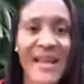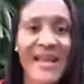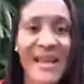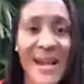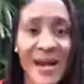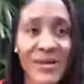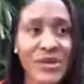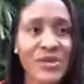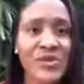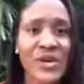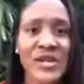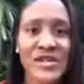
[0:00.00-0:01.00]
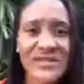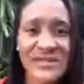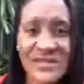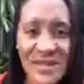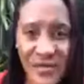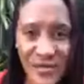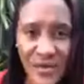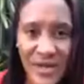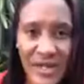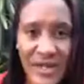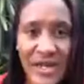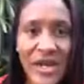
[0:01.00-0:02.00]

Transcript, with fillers: and now you are suffering.